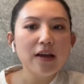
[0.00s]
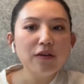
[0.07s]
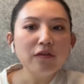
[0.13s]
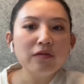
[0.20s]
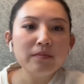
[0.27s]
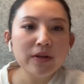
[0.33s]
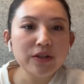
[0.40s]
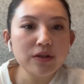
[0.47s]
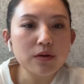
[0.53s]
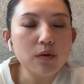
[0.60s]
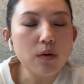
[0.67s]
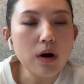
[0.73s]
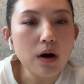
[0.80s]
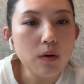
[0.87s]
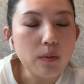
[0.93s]
Yeah, you've
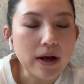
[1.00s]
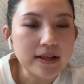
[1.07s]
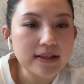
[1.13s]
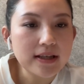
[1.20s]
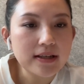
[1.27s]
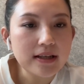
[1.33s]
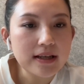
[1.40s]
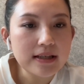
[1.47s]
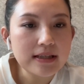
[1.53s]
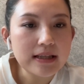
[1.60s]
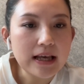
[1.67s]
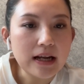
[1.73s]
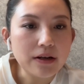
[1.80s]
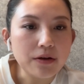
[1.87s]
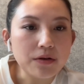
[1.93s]
mentioned one sentence
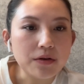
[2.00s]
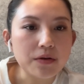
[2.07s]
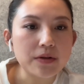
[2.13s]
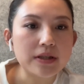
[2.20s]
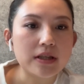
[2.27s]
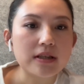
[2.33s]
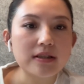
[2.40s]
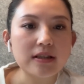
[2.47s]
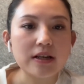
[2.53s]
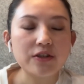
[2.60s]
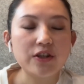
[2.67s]
that you use the